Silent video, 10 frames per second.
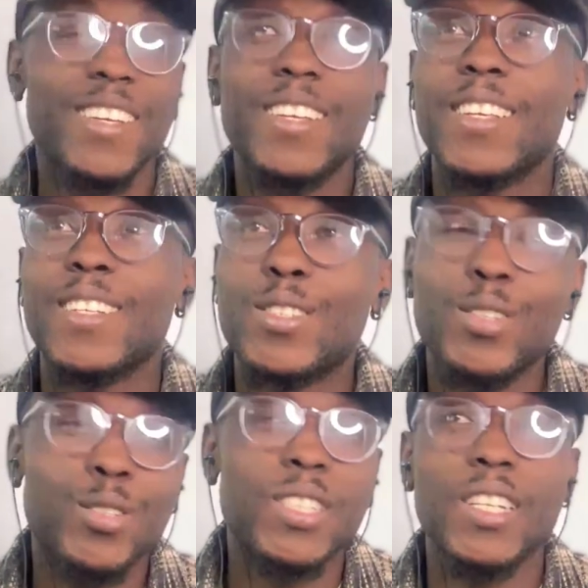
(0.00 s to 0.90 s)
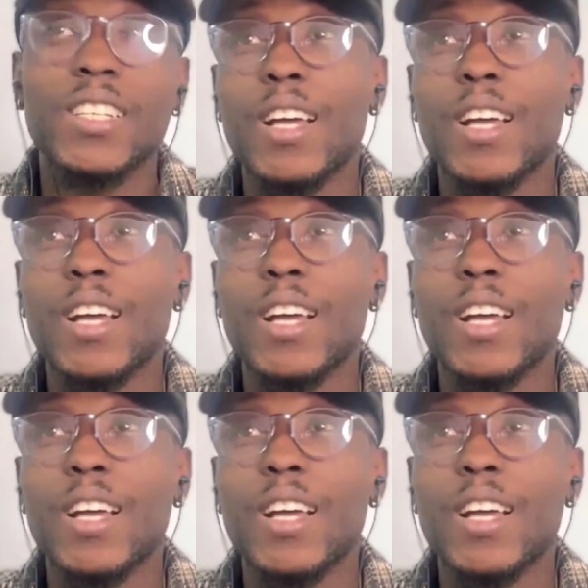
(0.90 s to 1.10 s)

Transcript: It's going to change that